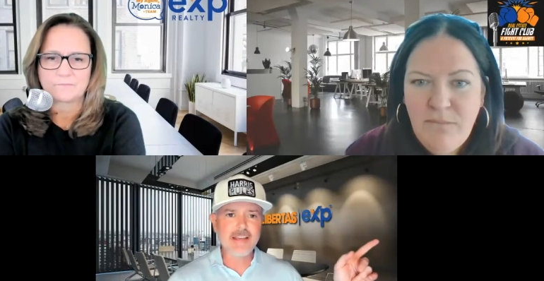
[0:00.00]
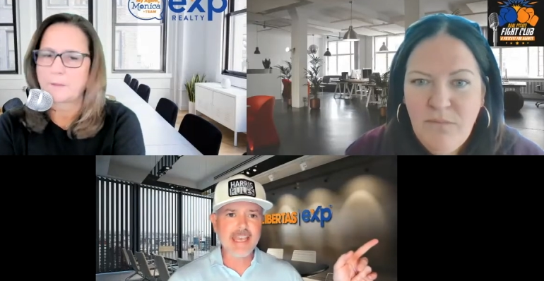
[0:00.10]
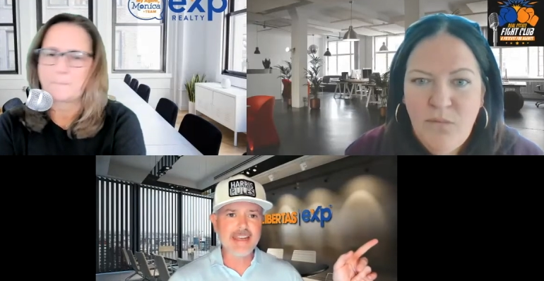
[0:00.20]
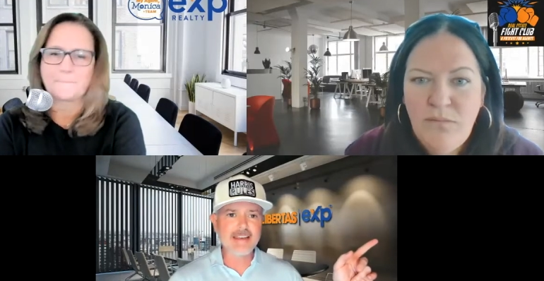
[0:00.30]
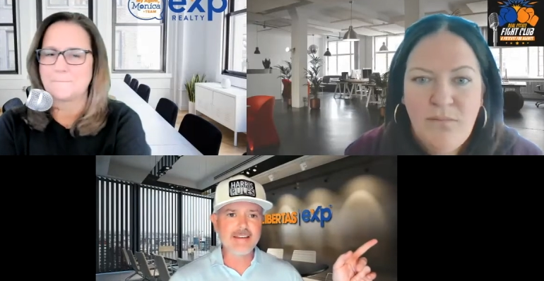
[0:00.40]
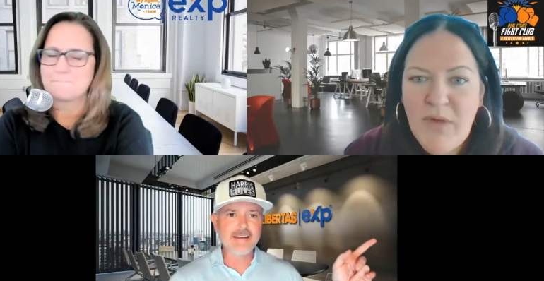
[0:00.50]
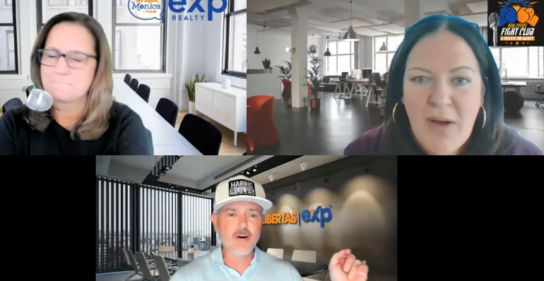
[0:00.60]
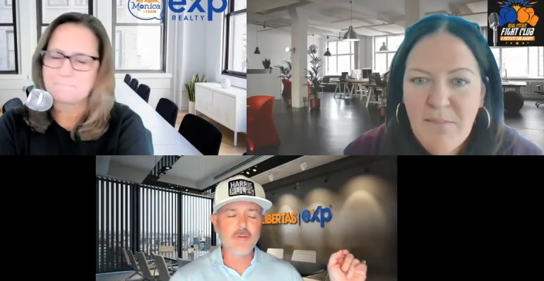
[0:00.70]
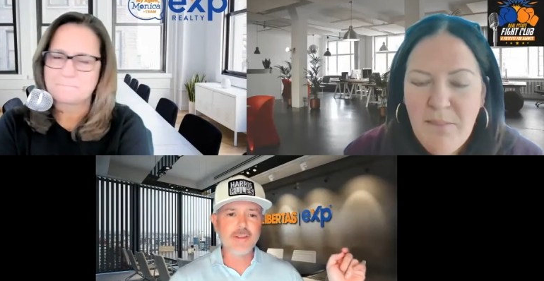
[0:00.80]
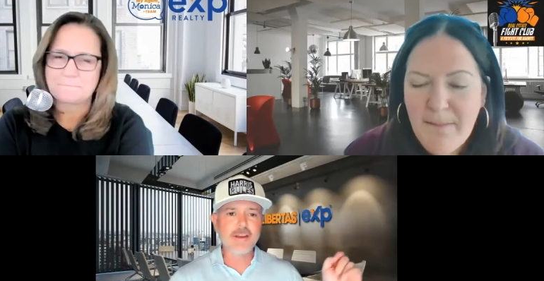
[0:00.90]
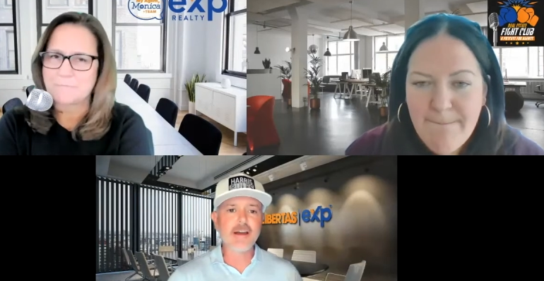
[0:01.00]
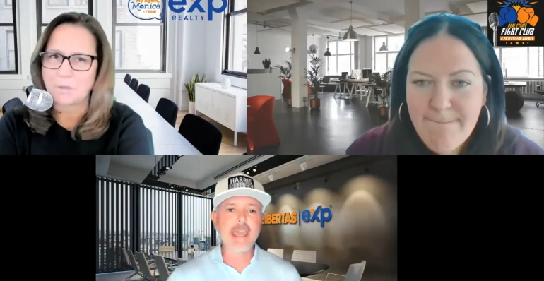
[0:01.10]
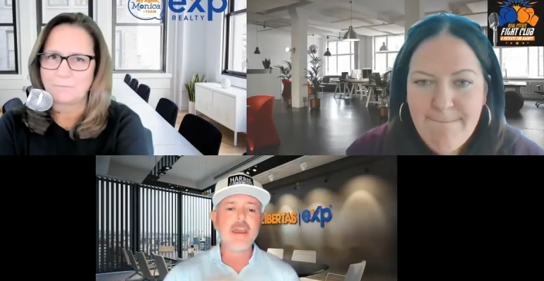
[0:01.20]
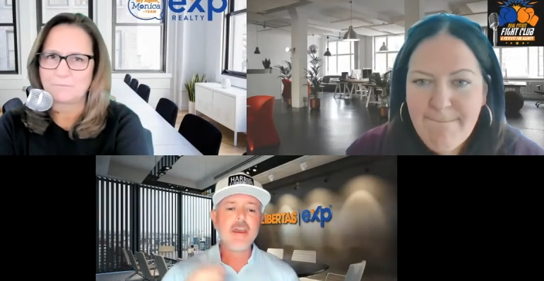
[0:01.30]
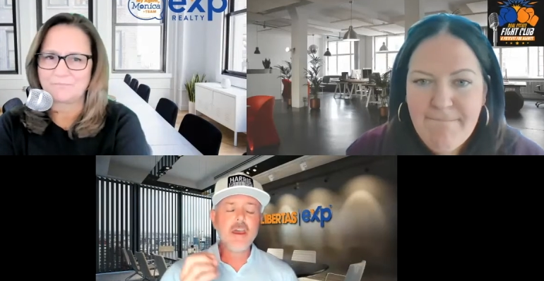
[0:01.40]
Speaker 1: can't Mm-mm, hopefully. No, okay.
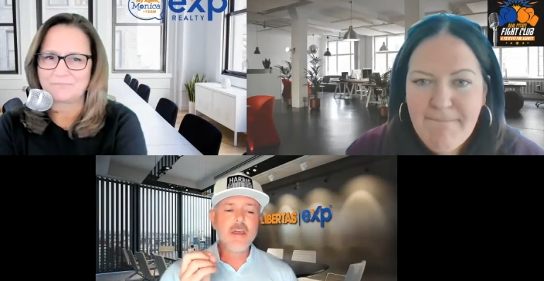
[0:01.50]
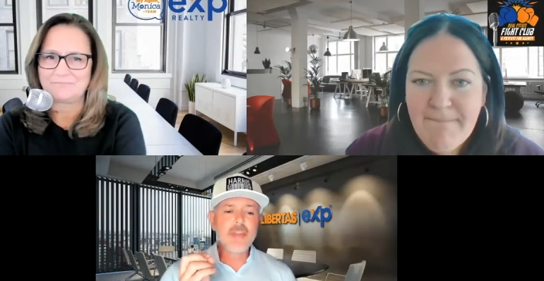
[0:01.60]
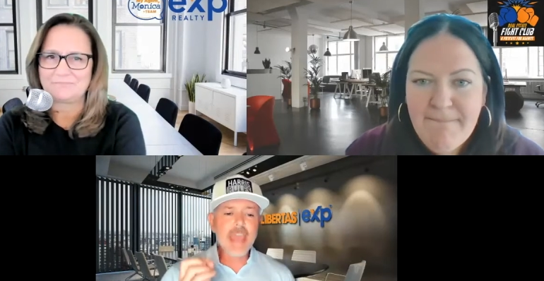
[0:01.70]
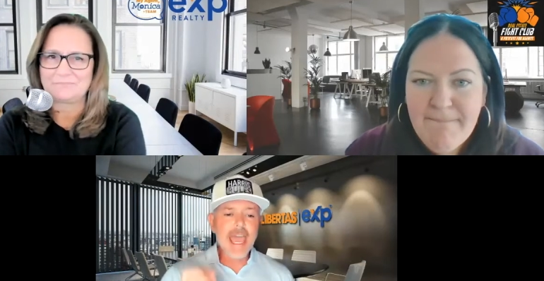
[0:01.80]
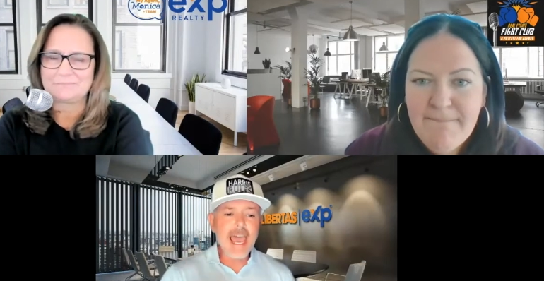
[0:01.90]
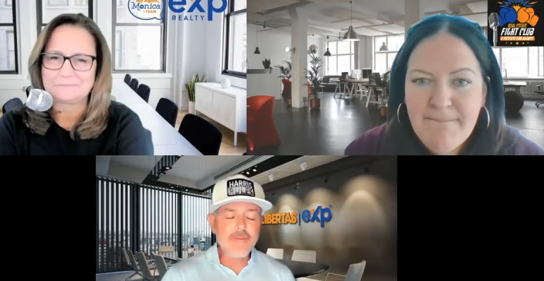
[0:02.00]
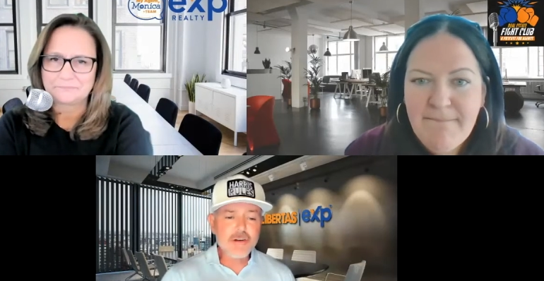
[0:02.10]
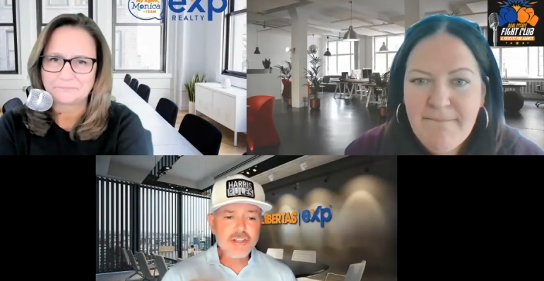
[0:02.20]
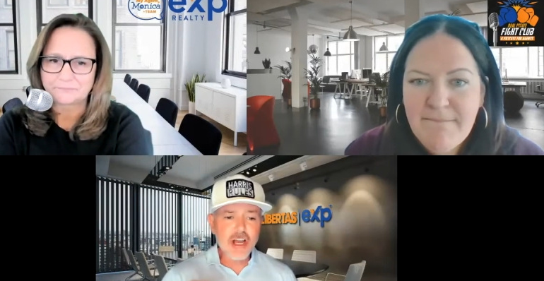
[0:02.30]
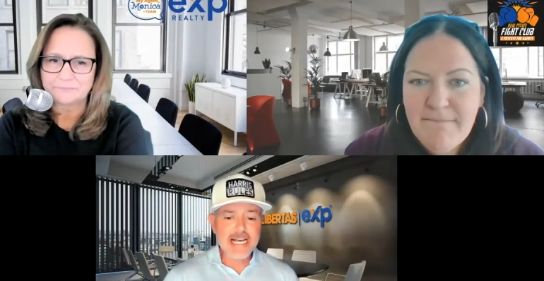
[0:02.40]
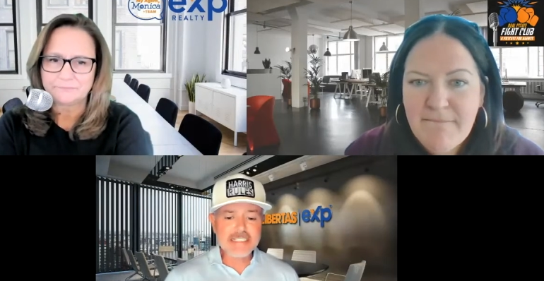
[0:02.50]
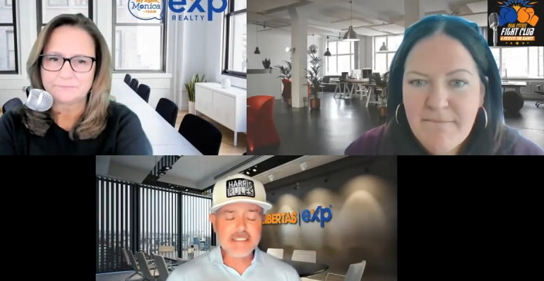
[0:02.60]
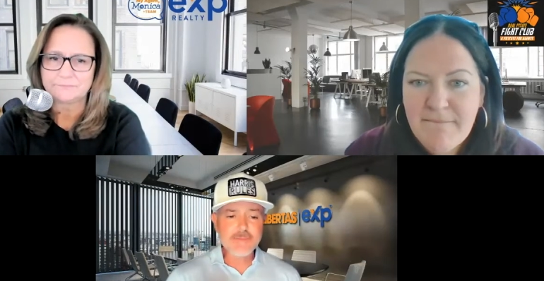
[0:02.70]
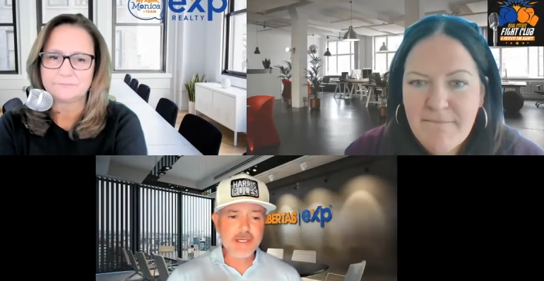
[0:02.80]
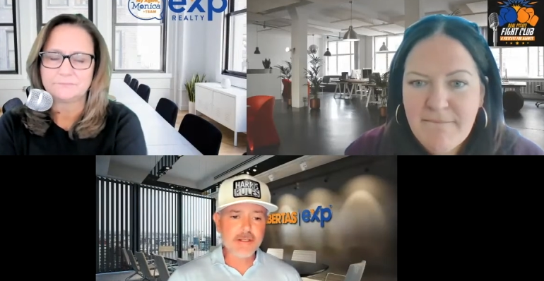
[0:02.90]
No. The average cost
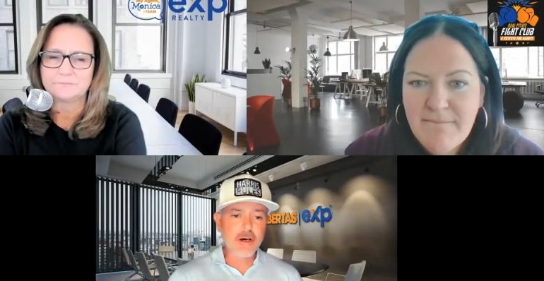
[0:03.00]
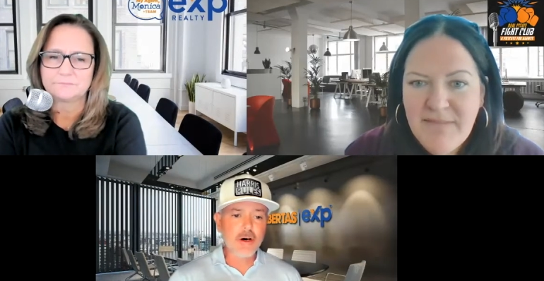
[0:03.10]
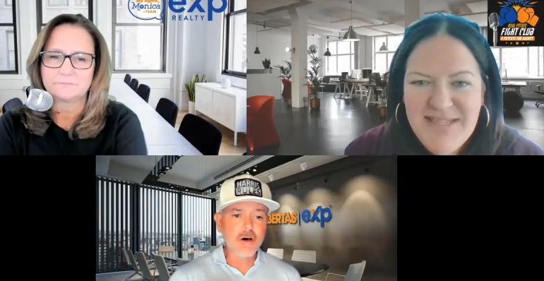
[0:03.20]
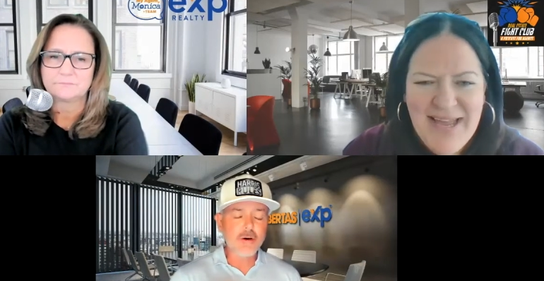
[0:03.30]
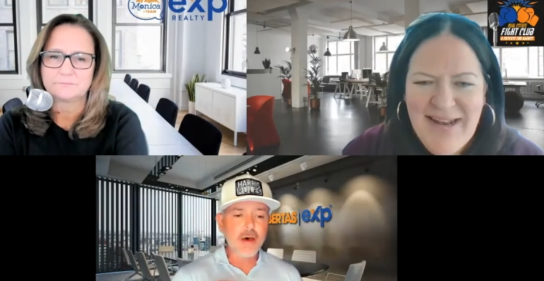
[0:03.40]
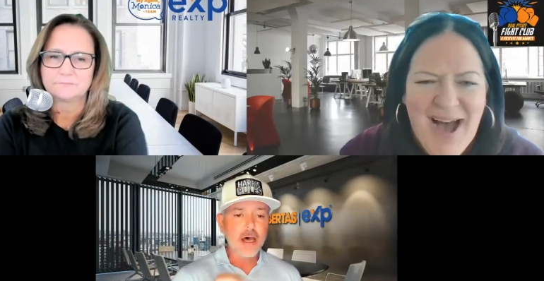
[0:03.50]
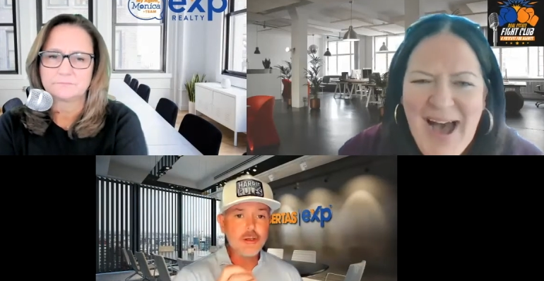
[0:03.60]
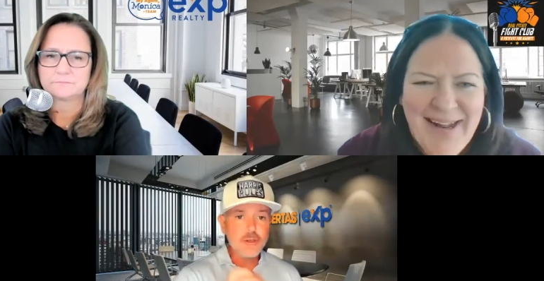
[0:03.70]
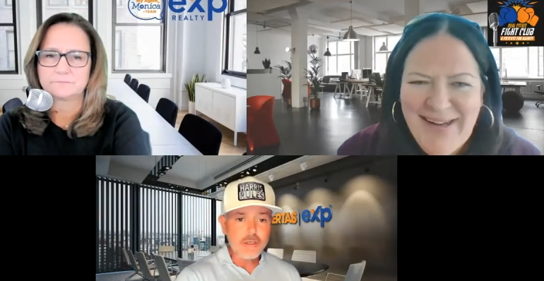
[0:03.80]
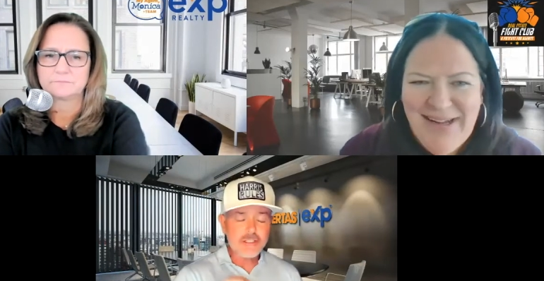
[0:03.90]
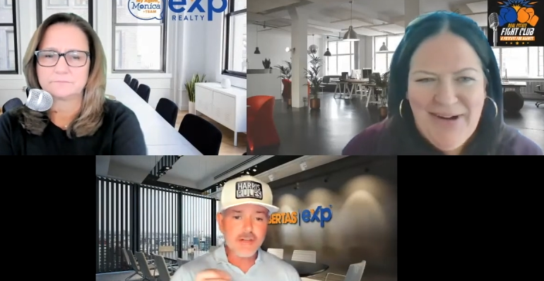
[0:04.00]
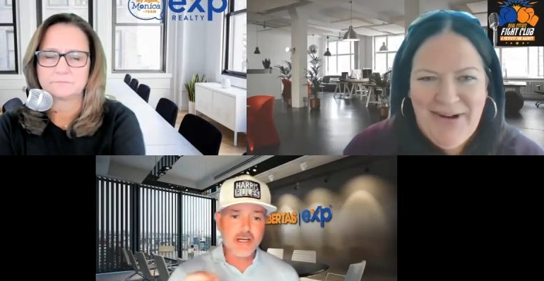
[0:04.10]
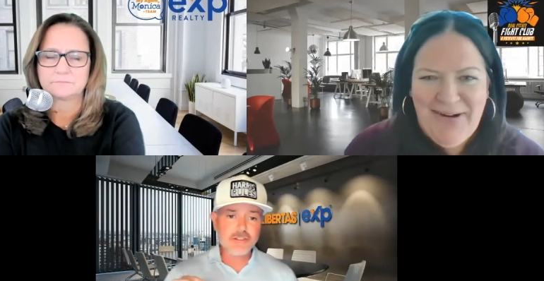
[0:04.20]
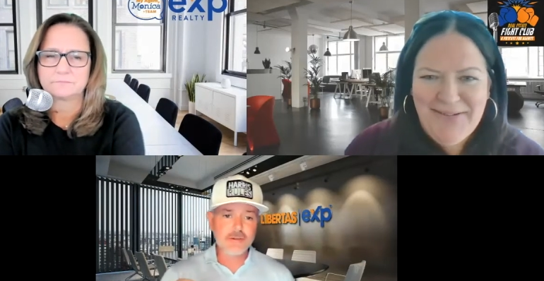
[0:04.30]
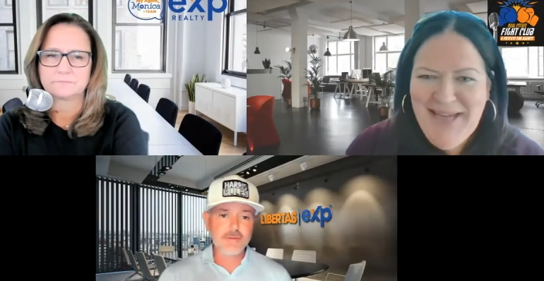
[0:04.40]
to build a home. It's getting hot in
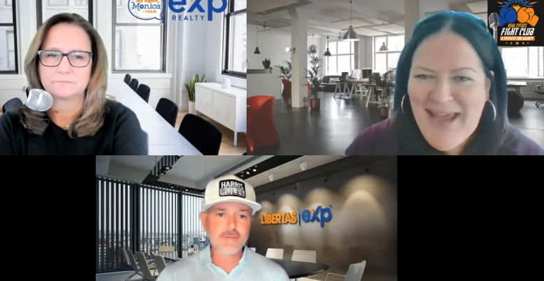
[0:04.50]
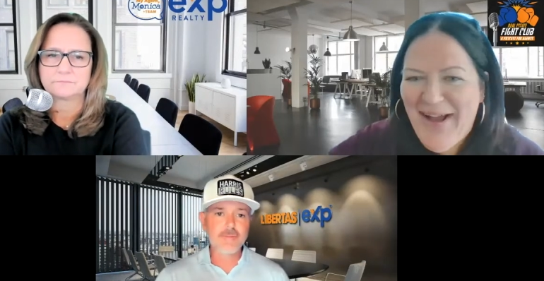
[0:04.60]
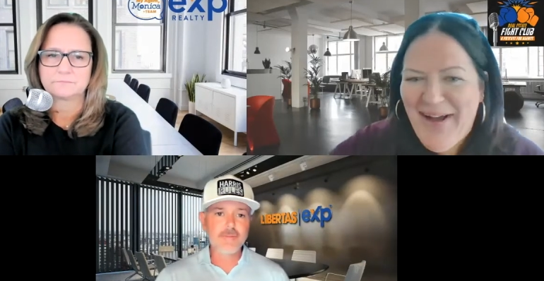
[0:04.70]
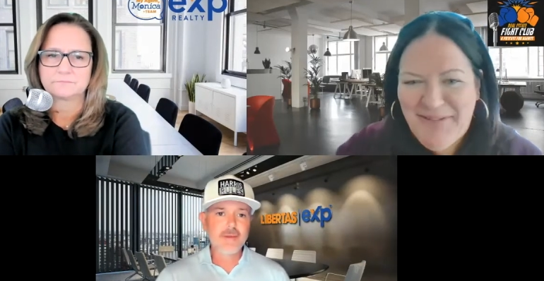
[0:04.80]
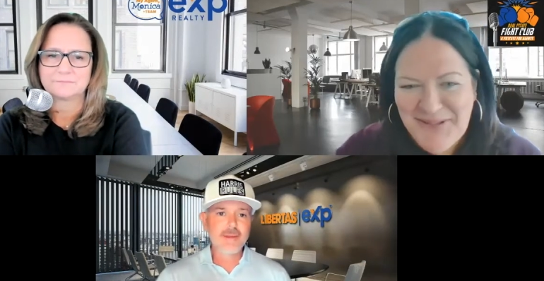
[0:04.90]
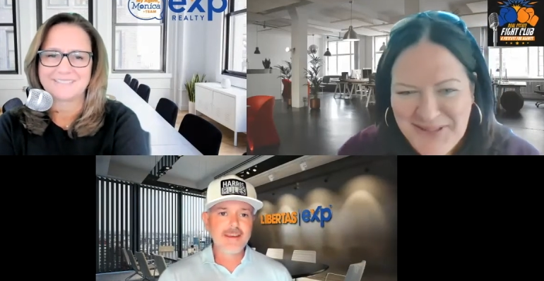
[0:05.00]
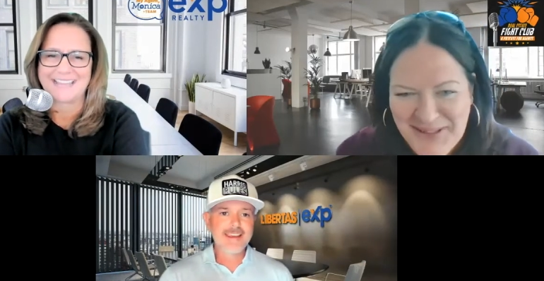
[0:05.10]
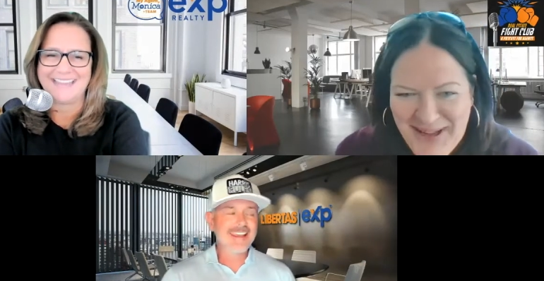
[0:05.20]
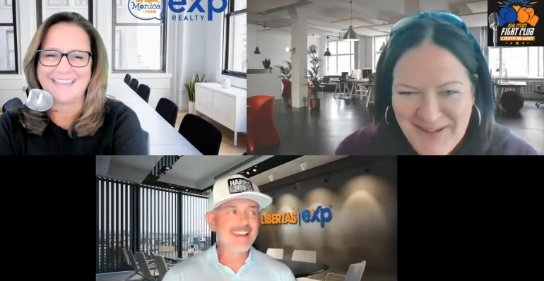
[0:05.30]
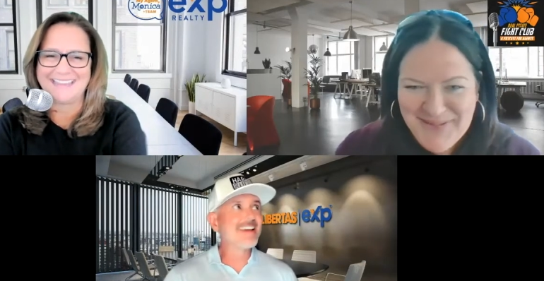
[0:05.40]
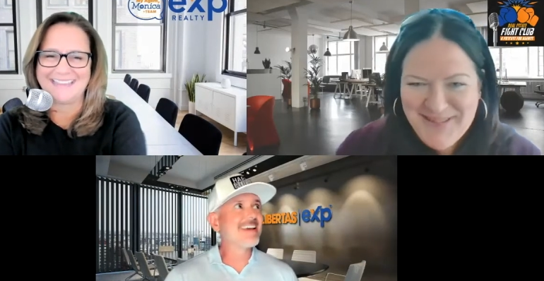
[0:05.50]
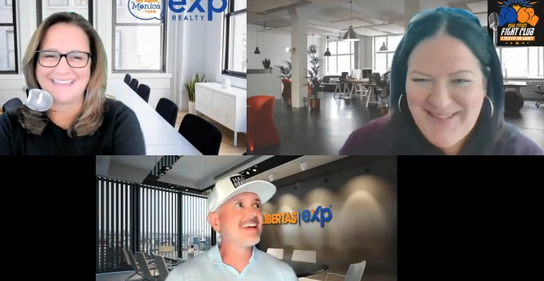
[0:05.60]
here.
Speaker 2: Take off those gloves.